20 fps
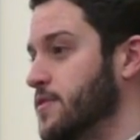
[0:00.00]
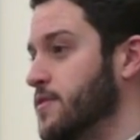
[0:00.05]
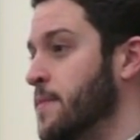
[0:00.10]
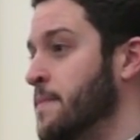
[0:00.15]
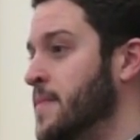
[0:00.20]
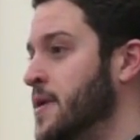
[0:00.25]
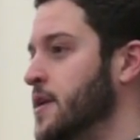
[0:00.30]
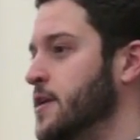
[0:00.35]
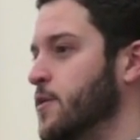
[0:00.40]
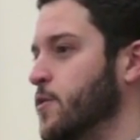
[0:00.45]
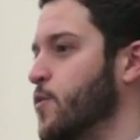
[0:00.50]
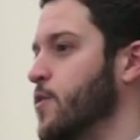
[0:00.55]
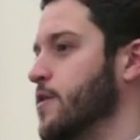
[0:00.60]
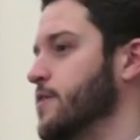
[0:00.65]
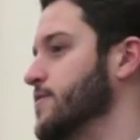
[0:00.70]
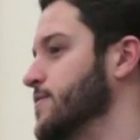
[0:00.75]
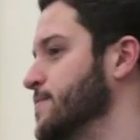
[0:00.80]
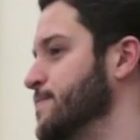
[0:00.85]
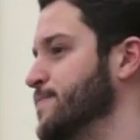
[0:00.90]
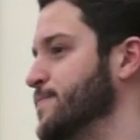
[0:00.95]
the minute it
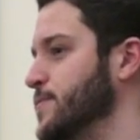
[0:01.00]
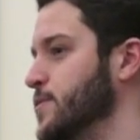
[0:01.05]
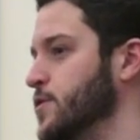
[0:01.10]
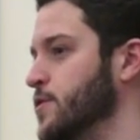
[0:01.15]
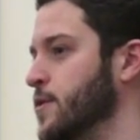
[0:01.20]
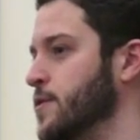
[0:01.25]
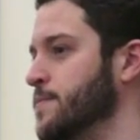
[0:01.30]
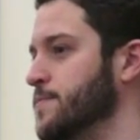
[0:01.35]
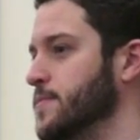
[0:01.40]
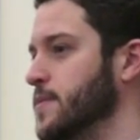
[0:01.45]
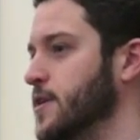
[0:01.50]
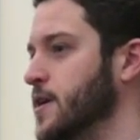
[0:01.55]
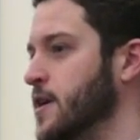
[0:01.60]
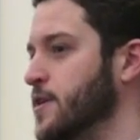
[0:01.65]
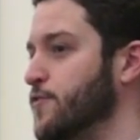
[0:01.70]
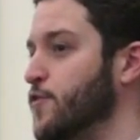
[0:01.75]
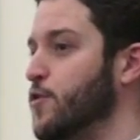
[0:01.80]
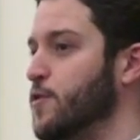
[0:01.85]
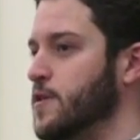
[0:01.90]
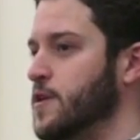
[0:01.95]
worked, you know, the kind
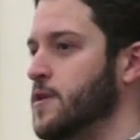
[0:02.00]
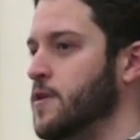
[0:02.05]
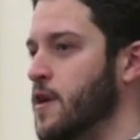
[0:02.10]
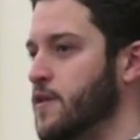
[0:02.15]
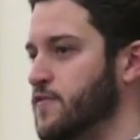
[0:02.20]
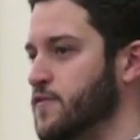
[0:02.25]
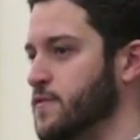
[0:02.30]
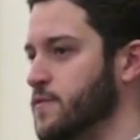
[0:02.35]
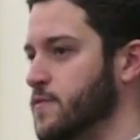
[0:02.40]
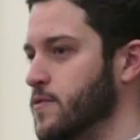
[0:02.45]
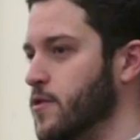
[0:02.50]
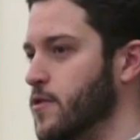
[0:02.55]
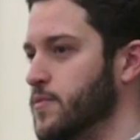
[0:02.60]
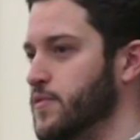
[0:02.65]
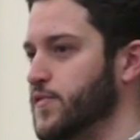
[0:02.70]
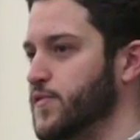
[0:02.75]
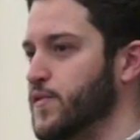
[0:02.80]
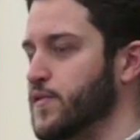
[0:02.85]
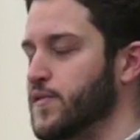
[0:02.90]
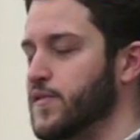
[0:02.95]
of early and often
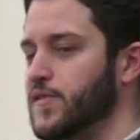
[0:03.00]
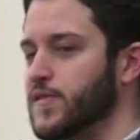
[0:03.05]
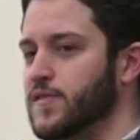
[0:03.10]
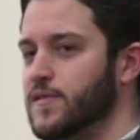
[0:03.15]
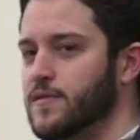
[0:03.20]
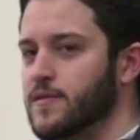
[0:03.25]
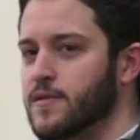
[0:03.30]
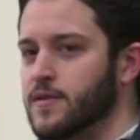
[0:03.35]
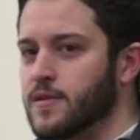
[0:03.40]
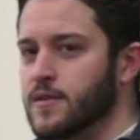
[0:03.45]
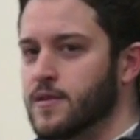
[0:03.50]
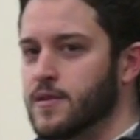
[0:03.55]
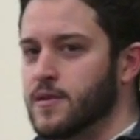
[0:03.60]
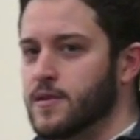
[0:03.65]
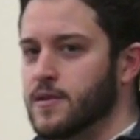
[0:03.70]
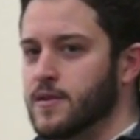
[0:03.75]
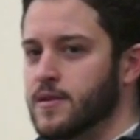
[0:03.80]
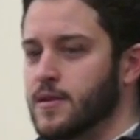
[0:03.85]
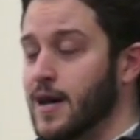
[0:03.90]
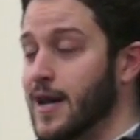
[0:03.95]
open source
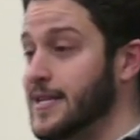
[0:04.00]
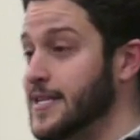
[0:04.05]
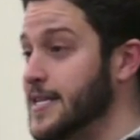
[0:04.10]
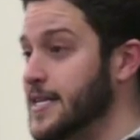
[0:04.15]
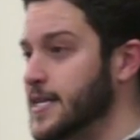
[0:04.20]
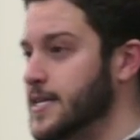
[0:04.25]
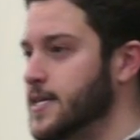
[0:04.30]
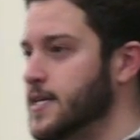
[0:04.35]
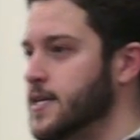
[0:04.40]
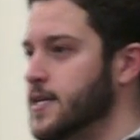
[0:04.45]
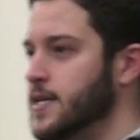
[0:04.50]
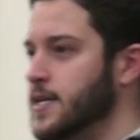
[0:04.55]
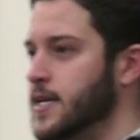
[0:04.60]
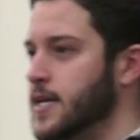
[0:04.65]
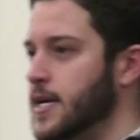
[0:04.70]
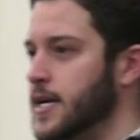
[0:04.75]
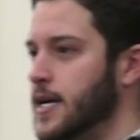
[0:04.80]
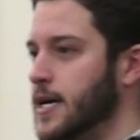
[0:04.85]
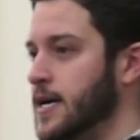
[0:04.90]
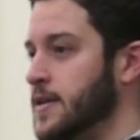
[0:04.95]
idea.
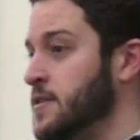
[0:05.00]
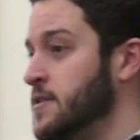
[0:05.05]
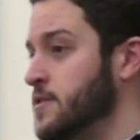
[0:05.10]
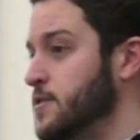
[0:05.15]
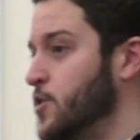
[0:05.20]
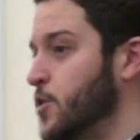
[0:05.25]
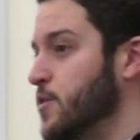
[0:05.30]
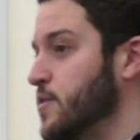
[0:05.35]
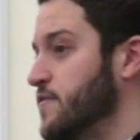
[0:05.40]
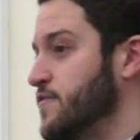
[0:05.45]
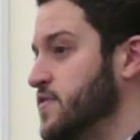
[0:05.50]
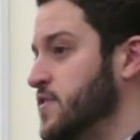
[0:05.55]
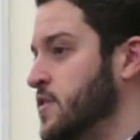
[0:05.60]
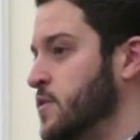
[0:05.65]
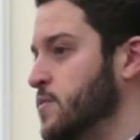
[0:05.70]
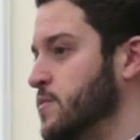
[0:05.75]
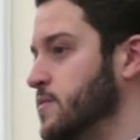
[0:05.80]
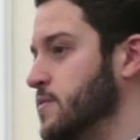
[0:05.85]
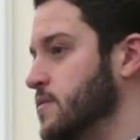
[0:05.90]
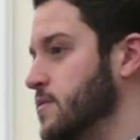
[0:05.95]
Uh, and then, you know, if it
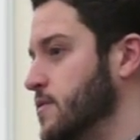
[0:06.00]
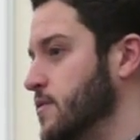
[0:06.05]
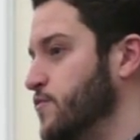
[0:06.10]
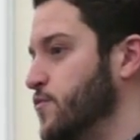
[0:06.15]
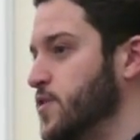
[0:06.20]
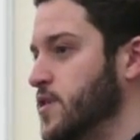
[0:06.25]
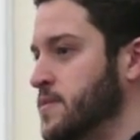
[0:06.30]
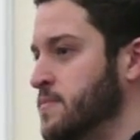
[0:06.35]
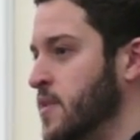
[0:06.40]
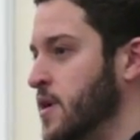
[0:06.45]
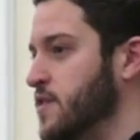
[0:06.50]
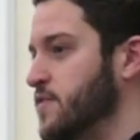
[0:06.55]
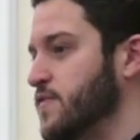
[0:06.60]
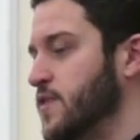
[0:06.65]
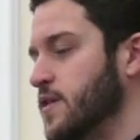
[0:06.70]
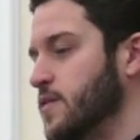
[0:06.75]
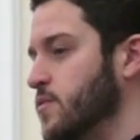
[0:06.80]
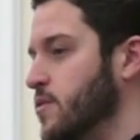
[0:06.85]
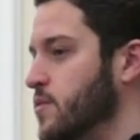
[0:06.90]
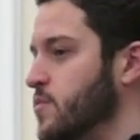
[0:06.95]
didn't, if we could
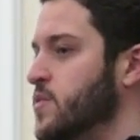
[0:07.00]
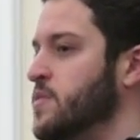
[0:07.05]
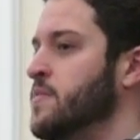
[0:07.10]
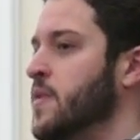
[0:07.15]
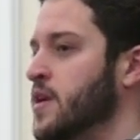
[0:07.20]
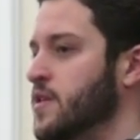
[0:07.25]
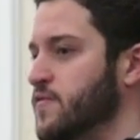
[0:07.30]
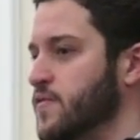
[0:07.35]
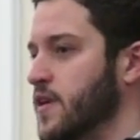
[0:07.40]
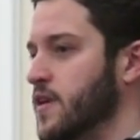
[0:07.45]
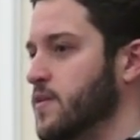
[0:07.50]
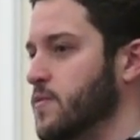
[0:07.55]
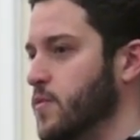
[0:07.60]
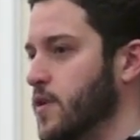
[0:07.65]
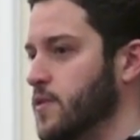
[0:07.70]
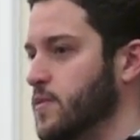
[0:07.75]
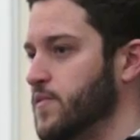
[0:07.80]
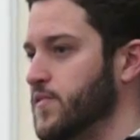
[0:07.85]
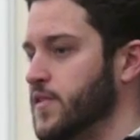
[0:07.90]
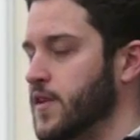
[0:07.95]
modify it, well, we'd modify it
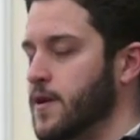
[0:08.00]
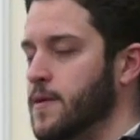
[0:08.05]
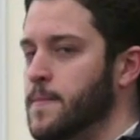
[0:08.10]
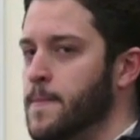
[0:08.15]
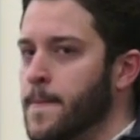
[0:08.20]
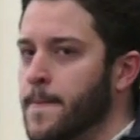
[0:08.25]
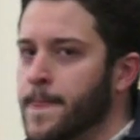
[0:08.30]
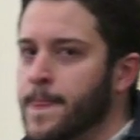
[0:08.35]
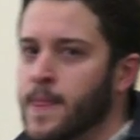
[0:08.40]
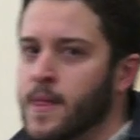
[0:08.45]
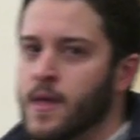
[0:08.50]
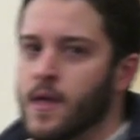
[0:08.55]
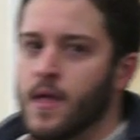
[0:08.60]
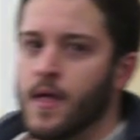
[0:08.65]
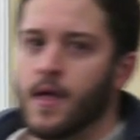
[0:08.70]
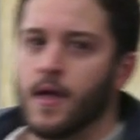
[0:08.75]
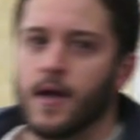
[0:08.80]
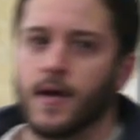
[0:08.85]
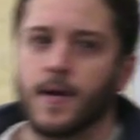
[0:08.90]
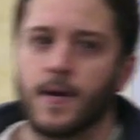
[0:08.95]
while there was time.
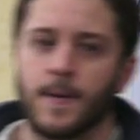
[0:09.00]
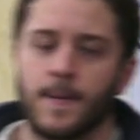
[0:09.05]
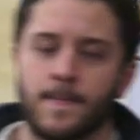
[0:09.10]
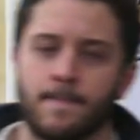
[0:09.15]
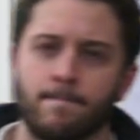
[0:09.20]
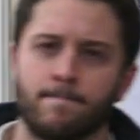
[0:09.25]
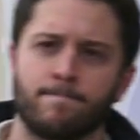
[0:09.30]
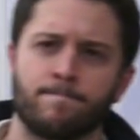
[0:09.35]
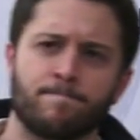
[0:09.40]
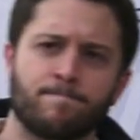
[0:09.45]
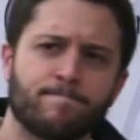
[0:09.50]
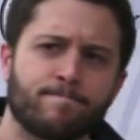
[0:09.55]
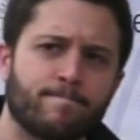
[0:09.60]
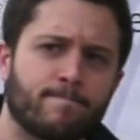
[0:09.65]
Um,